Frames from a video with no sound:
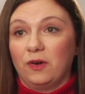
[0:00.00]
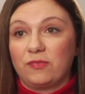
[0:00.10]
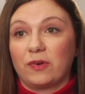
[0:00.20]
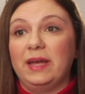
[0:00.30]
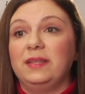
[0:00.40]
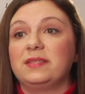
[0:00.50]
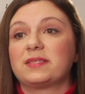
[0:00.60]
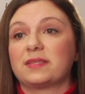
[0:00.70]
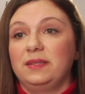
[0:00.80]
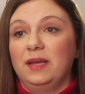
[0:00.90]
friends,
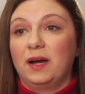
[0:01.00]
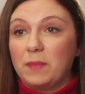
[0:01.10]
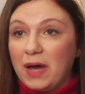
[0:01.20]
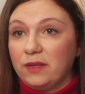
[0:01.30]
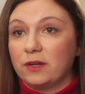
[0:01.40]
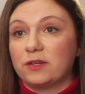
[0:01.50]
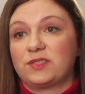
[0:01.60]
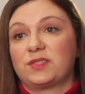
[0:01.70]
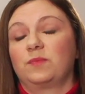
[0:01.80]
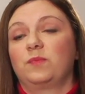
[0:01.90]
young
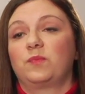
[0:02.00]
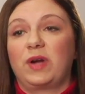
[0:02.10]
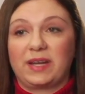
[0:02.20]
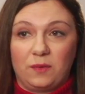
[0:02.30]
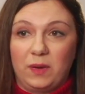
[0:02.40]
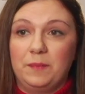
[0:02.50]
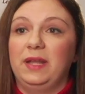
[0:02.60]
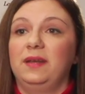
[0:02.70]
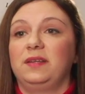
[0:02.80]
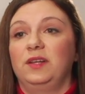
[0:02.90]
mothers, pregnant
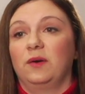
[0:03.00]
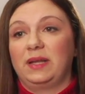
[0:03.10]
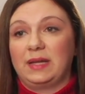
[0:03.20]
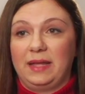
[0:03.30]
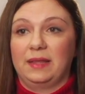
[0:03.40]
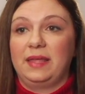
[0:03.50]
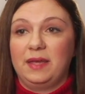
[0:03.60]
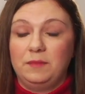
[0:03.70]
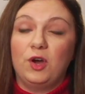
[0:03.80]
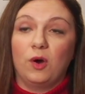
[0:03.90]
women. I let
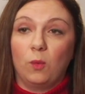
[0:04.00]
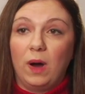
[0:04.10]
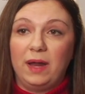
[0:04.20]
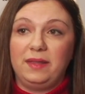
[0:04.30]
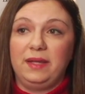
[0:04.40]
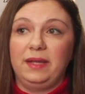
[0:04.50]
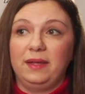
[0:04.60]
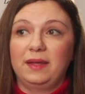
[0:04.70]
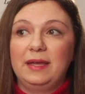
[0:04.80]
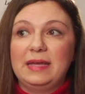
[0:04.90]
them know what
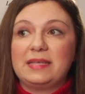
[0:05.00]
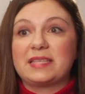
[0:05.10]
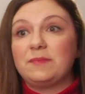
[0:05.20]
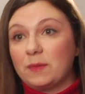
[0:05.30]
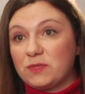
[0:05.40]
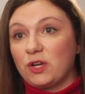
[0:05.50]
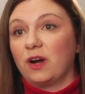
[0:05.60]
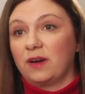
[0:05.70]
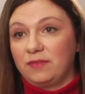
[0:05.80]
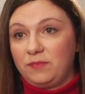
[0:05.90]
the symptoms
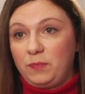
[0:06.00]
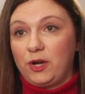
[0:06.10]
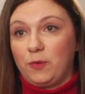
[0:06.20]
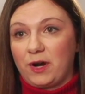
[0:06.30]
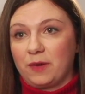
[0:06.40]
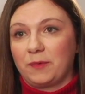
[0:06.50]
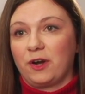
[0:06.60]
are of peripartum